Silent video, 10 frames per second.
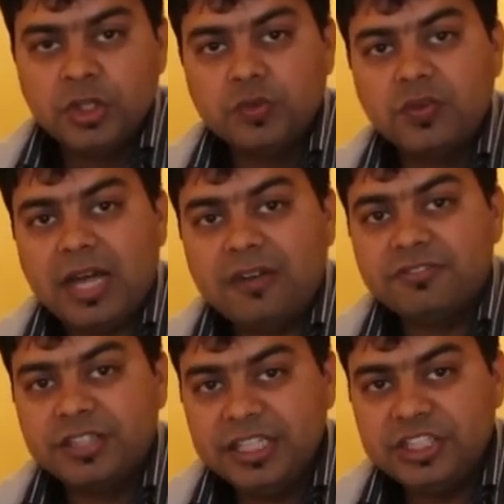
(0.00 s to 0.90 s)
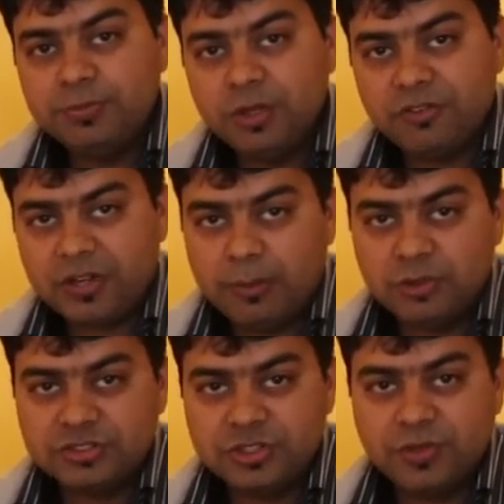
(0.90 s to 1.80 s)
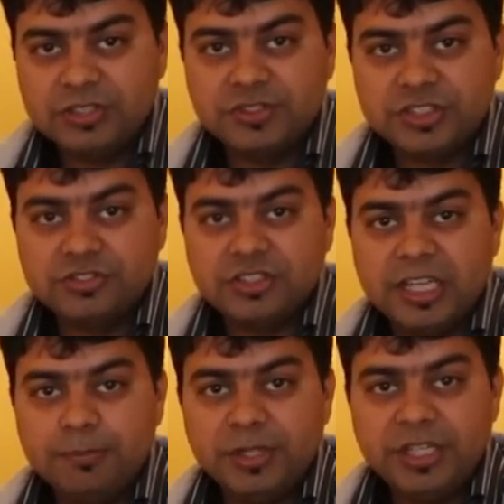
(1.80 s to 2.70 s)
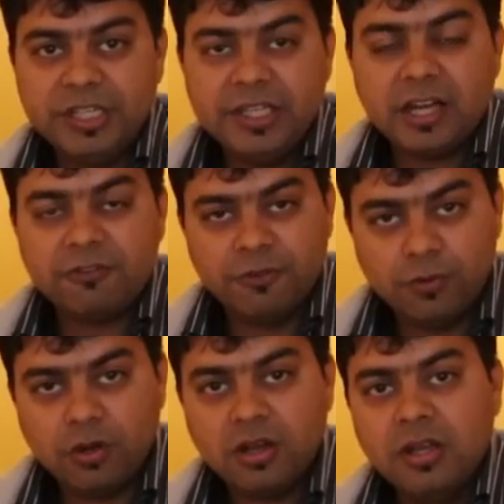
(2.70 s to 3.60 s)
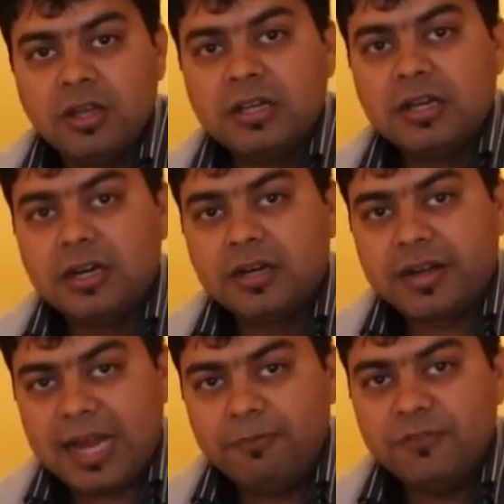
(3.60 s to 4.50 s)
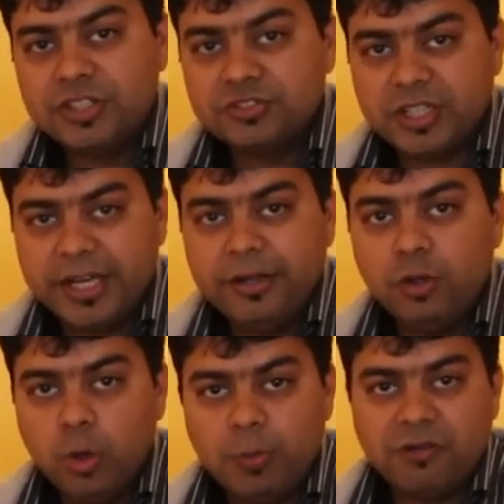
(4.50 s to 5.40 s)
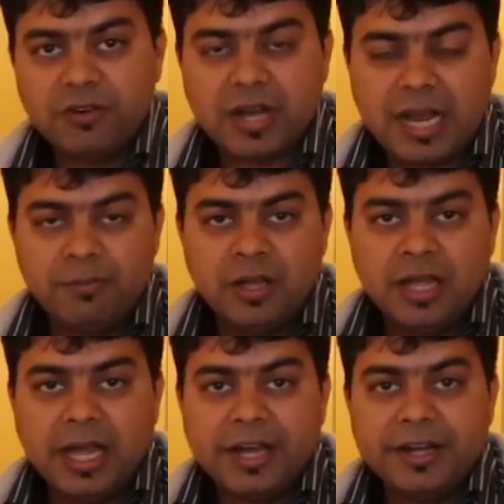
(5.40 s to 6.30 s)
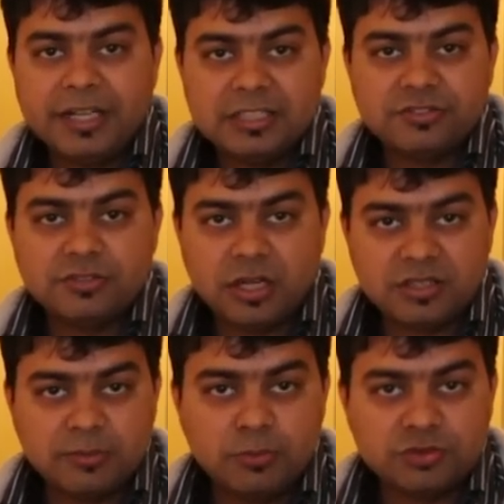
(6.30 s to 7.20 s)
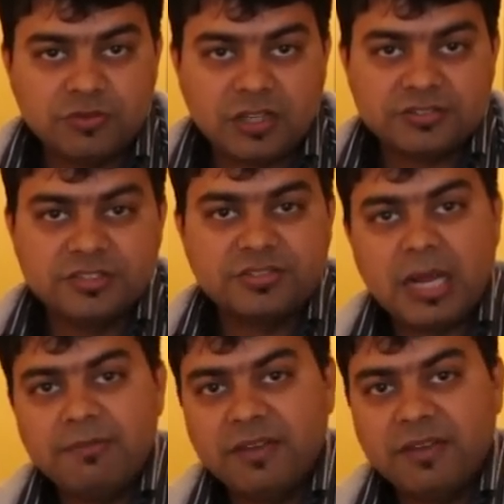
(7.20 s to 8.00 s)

You will have 3 GB of RAM on this device, which is LPDDR4 RAM, which is again low power RAM, and it is the most fastest RAM